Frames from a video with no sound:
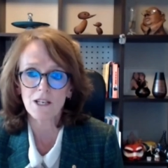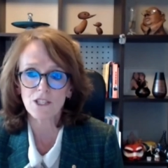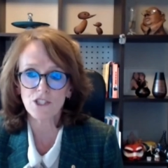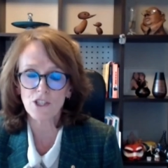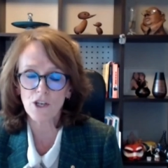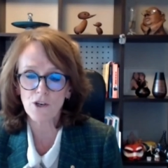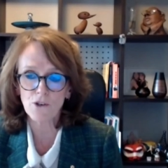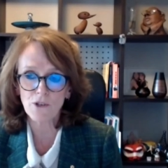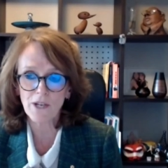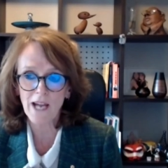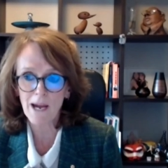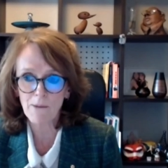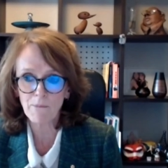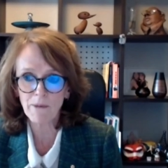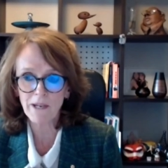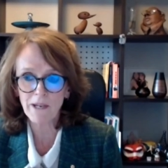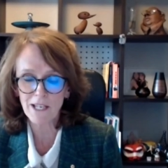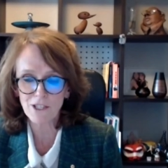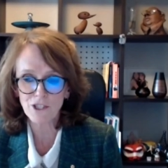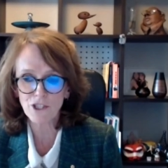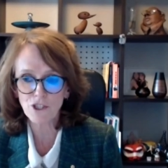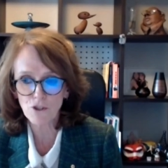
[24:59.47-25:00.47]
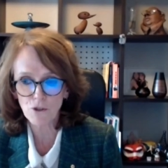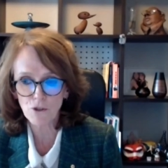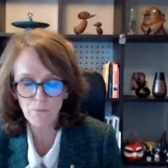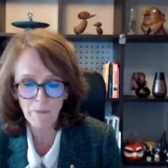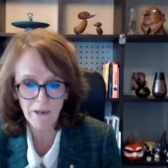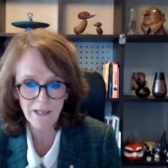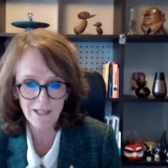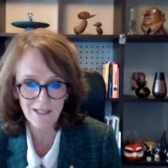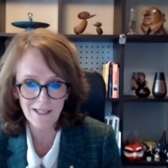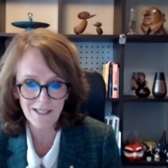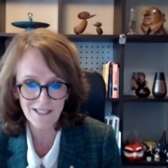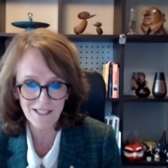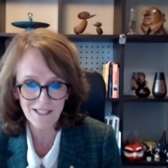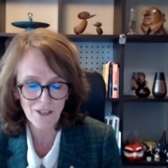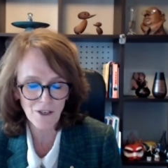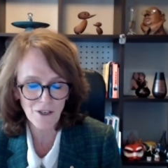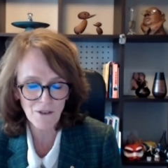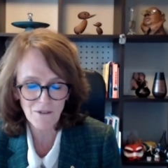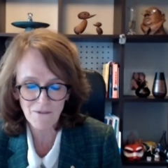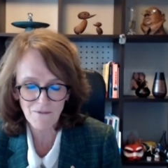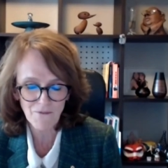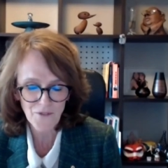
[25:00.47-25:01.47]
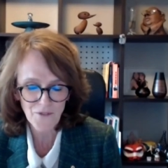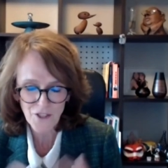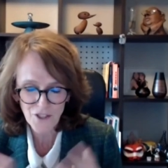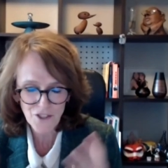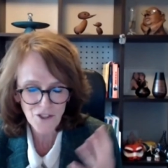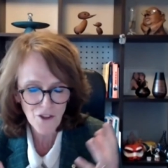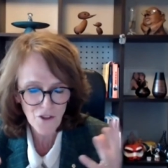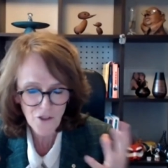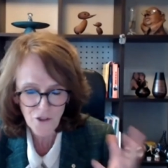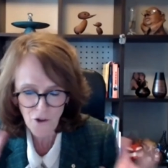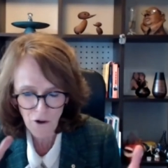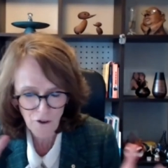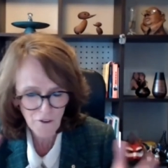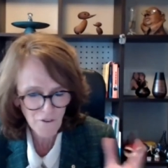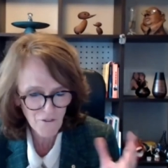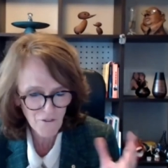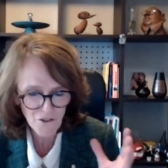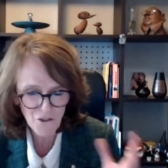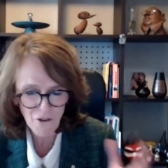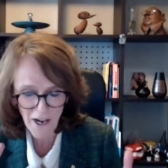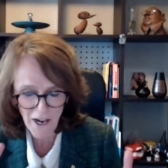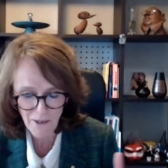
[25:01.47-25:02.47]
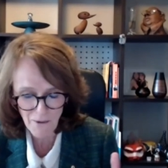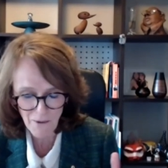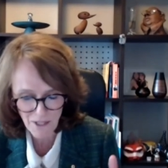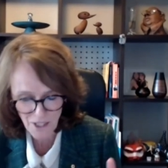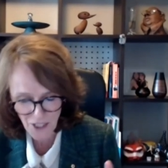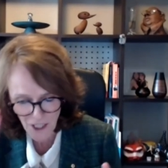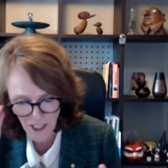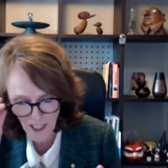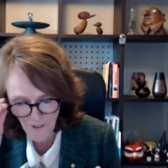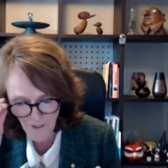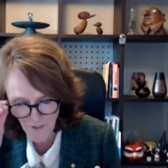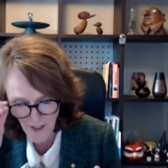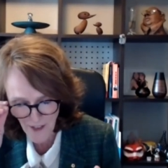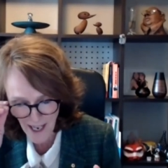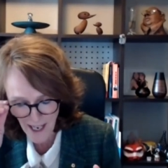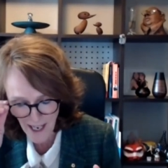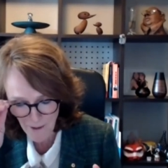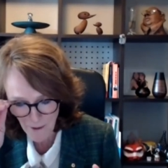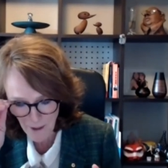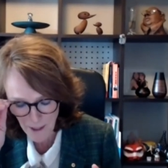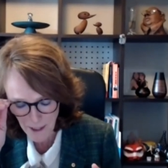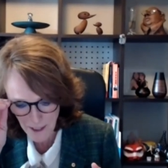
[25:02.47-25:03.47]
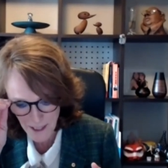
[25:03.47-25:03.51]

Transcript: So can we actually do better? So just the thought of trying to achieve that in